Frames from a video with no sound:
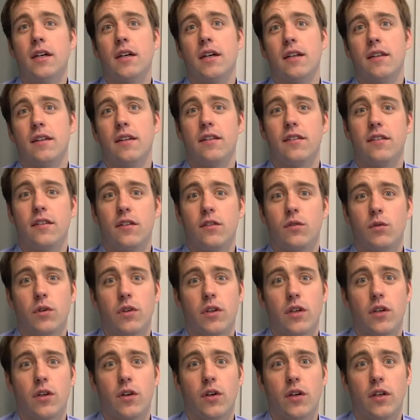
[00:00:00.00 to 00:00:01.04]
This is really
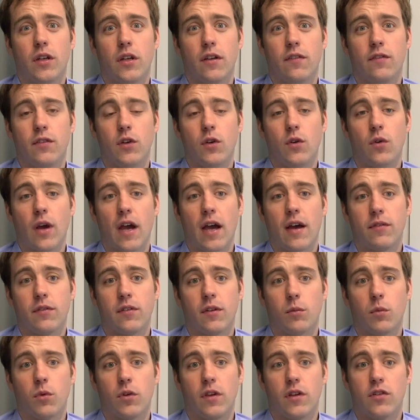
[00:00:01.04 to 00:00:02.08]
good if you have
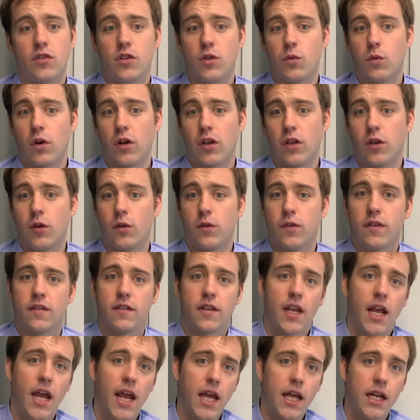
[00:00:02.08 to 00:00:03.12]
someone that you want to use as an
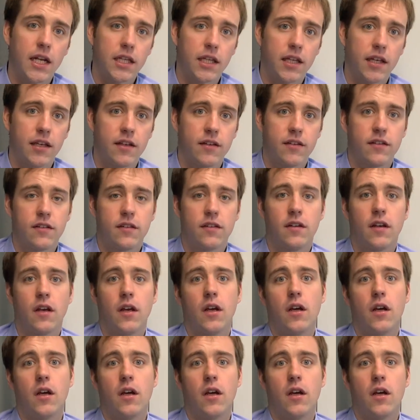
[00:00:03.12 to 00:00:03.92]
analyst,